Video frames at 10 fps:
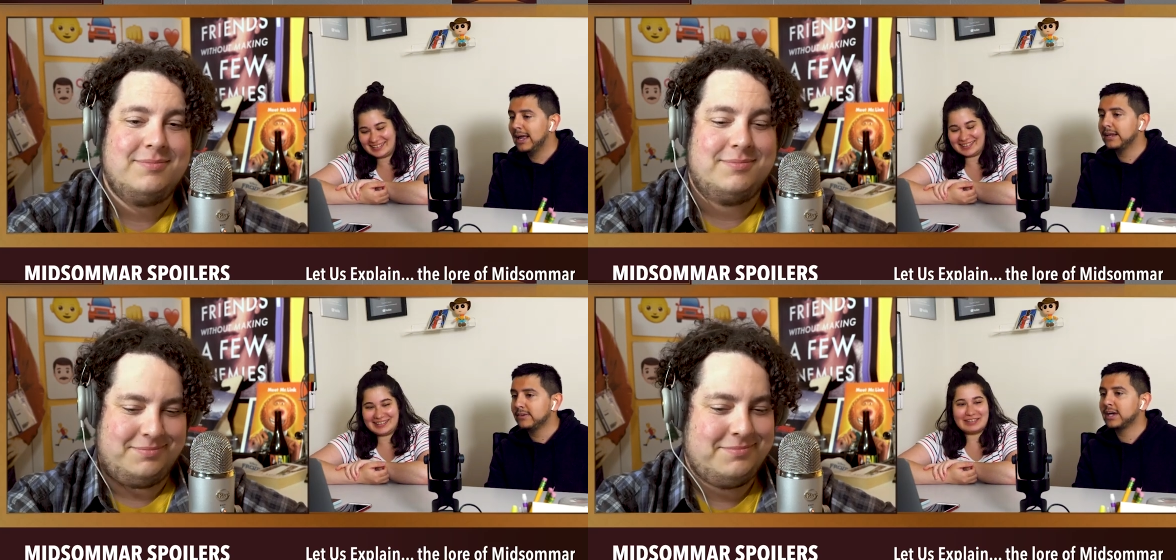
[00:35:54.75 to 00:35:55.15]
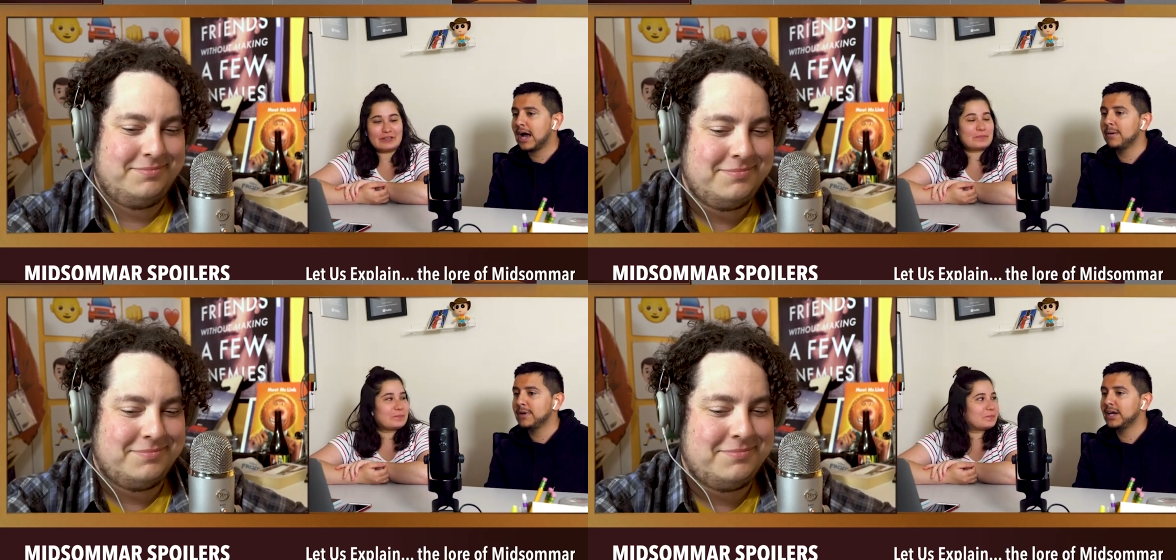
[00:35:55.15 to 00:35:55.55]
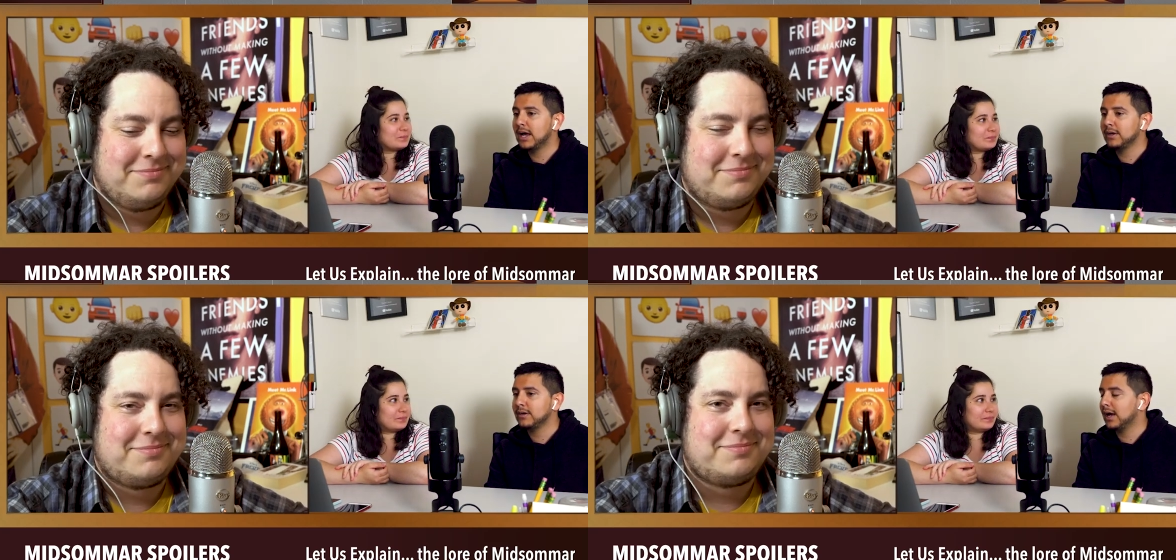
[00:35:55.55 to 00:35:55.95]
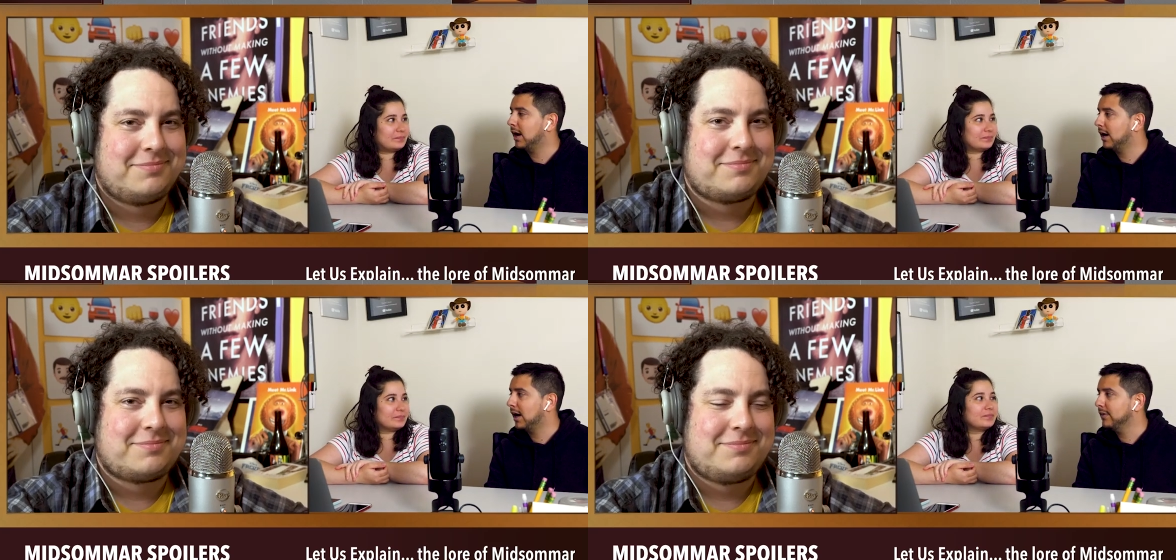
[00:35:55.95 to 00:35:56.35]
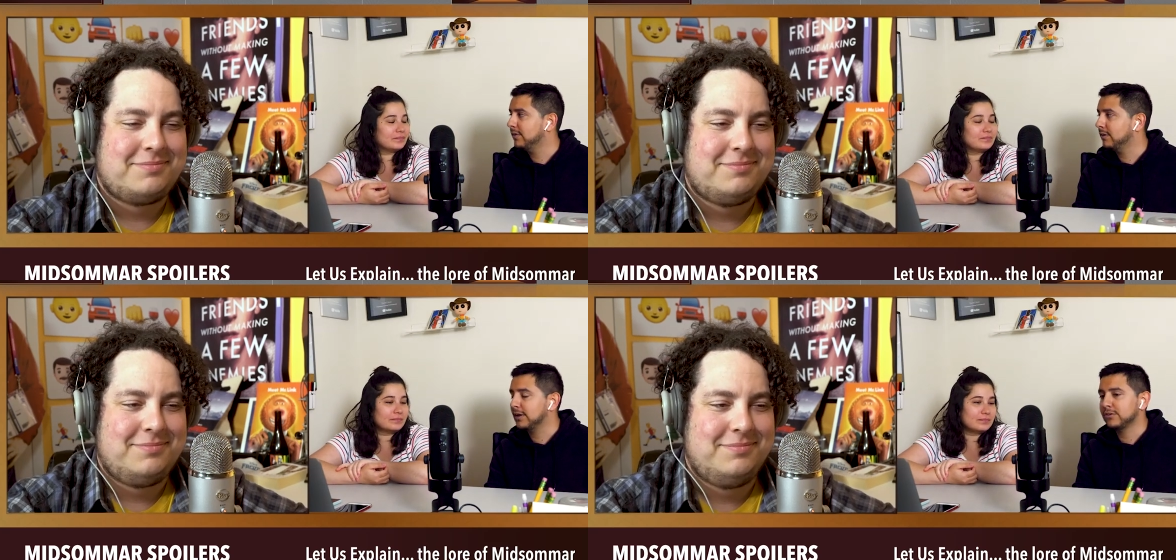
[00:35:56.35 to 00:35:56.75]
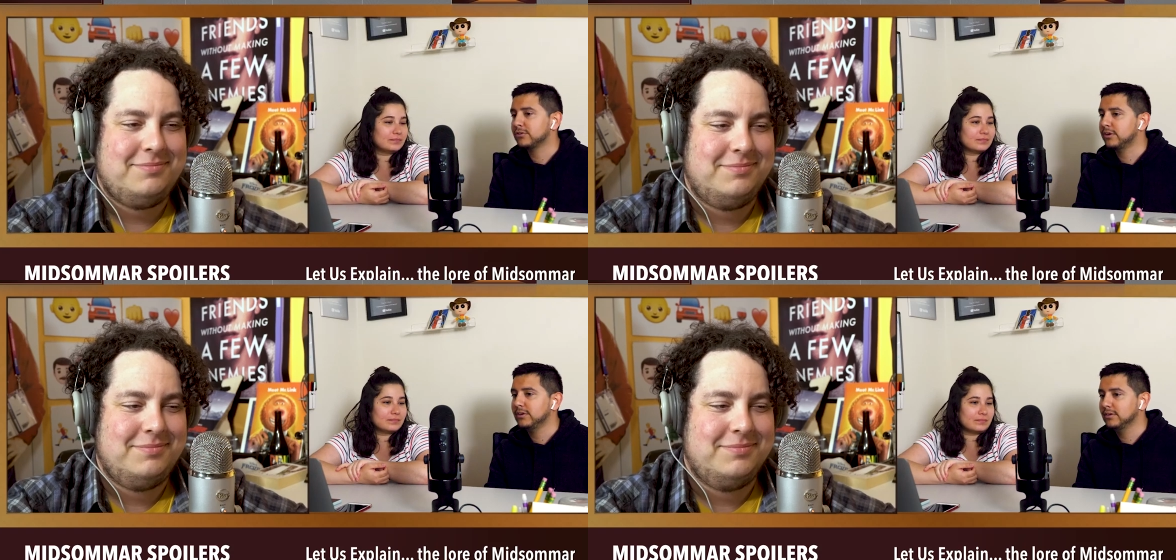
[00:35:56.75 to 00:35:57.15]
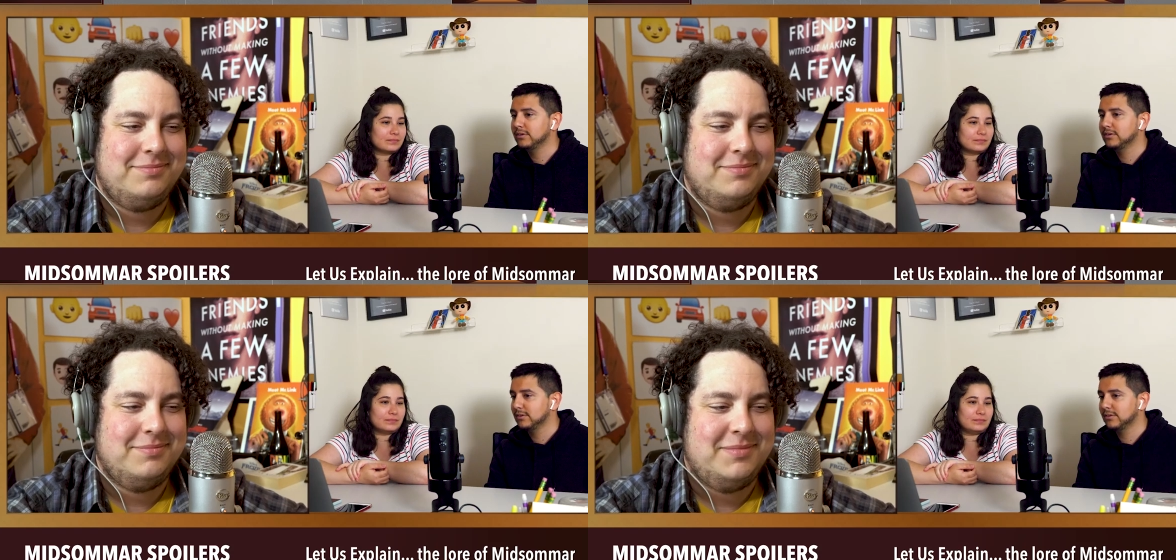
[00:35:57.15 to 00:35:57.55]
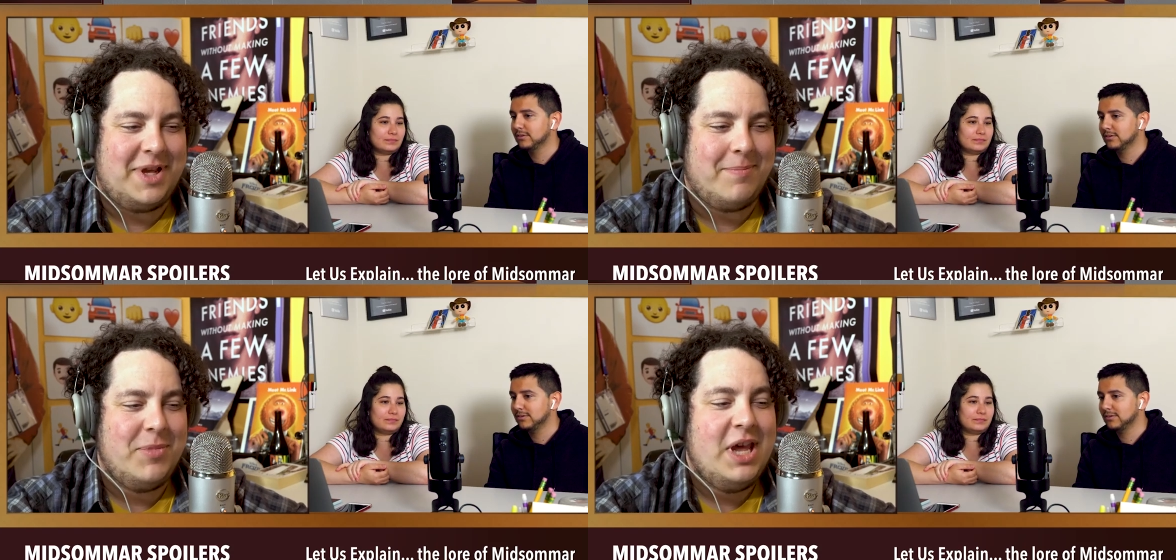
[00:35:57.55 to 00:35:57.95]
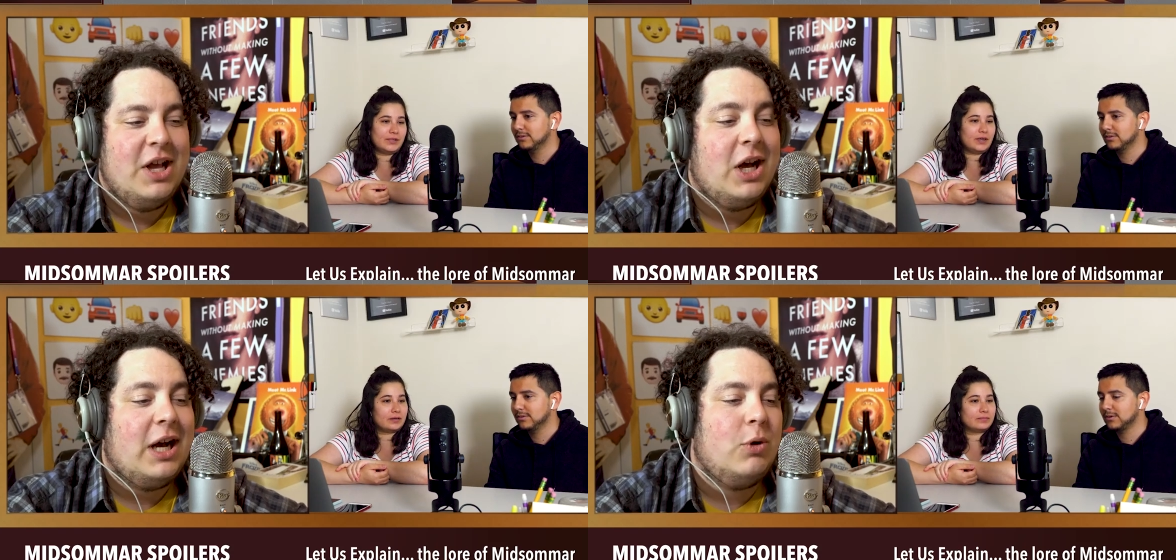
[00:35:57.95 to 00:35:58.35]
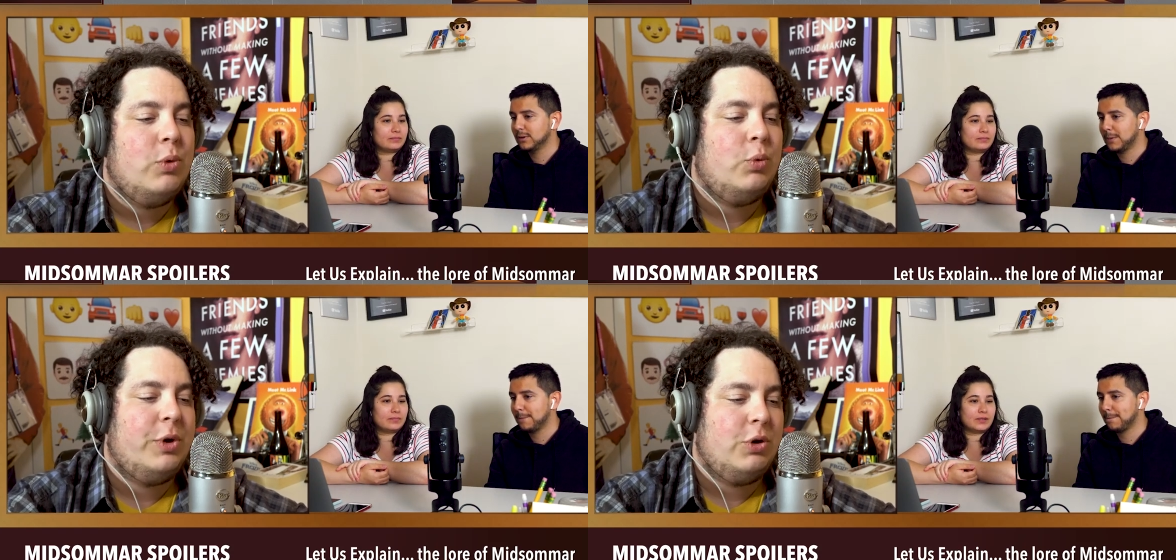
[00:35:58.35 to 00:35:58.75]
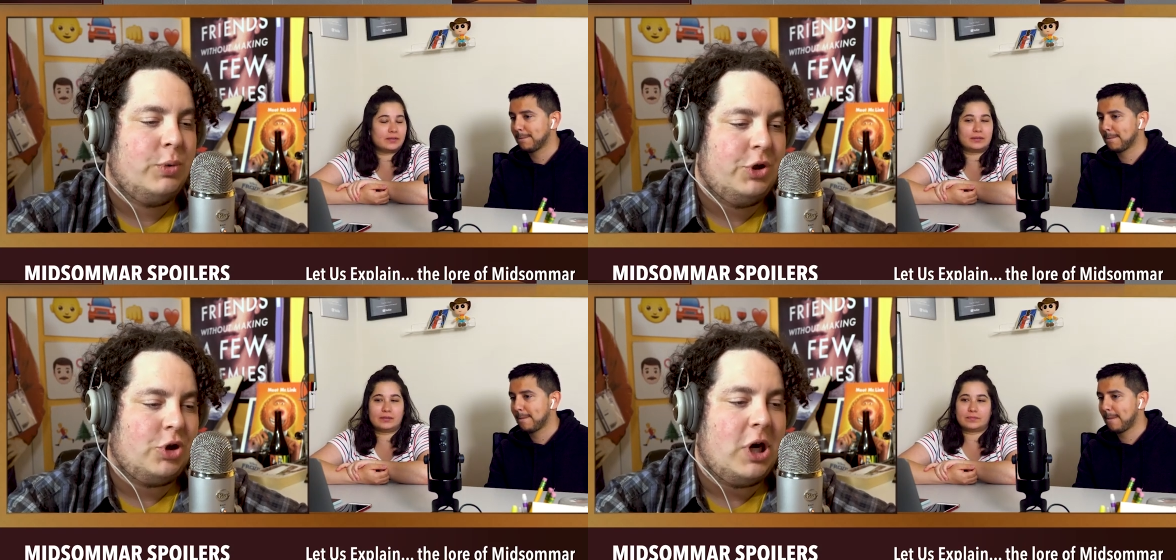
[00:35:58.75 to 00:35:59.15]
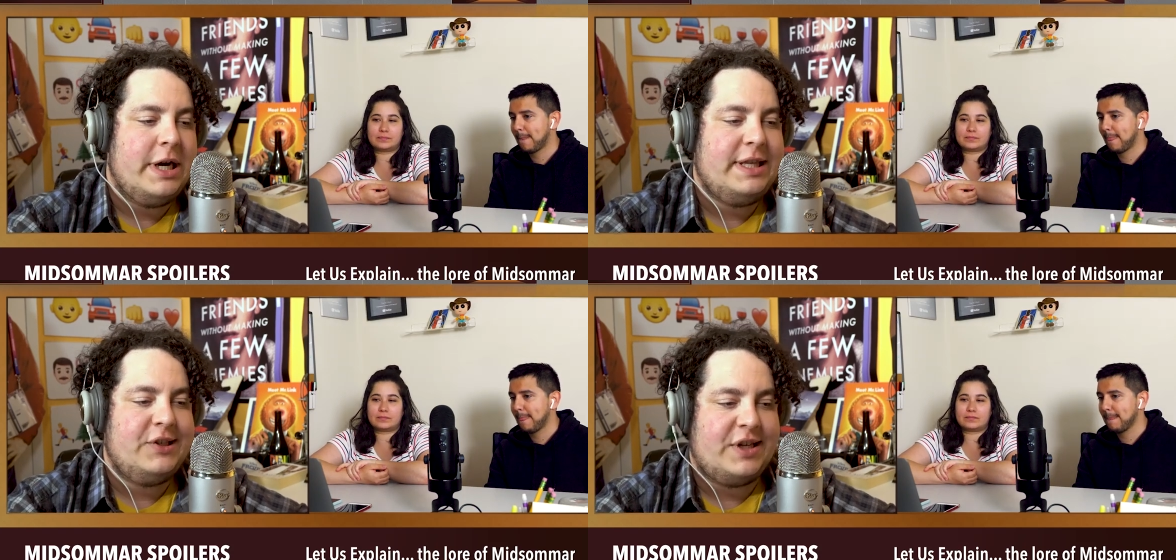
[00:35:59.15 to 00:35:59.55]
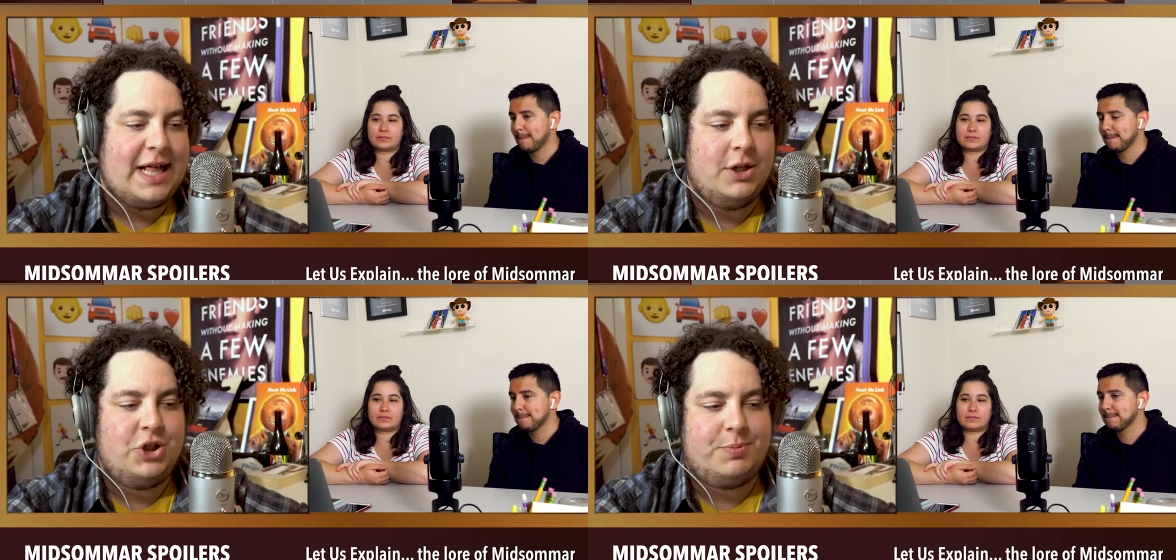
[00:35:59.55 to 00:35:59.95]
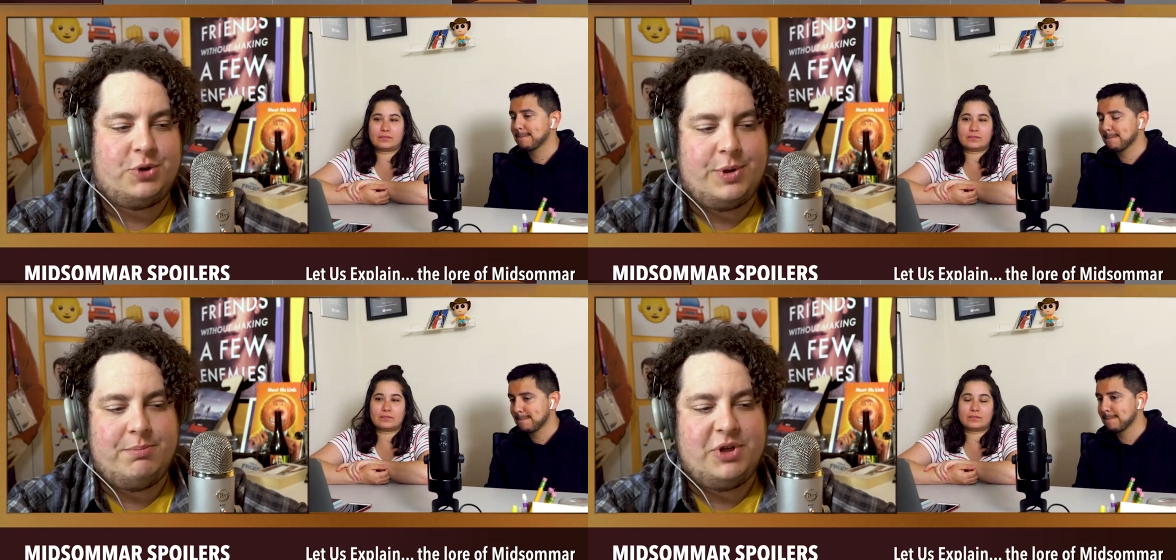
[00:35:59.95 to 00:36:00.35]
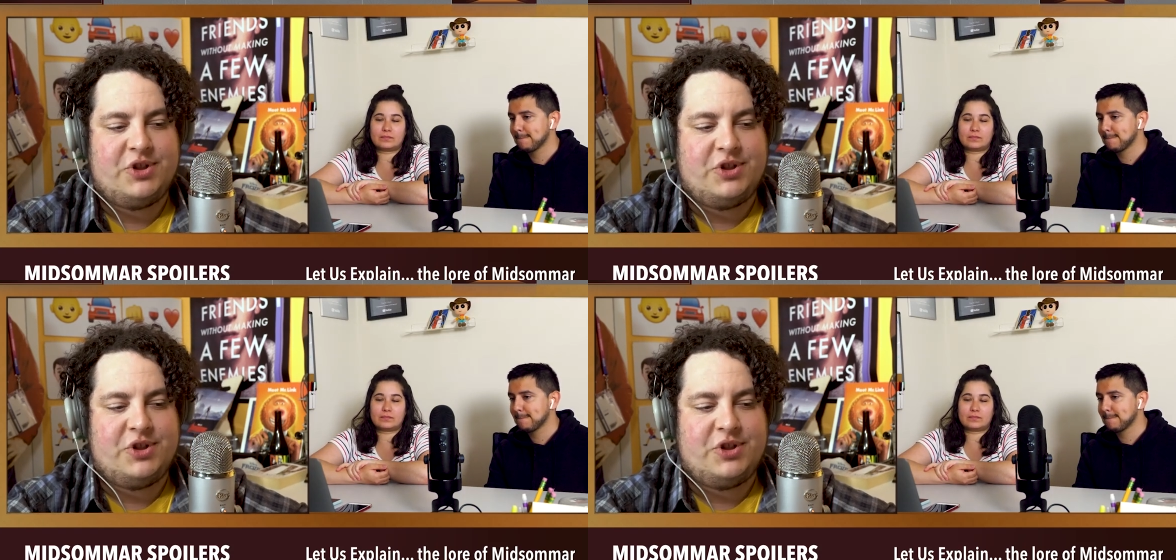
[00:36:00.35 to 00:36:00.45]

Speaker 1: and it's a comedy on uh, on on the screen.
Speaker 2: Yeah. yeah. Uh, well, we're, we're drawing these analogies between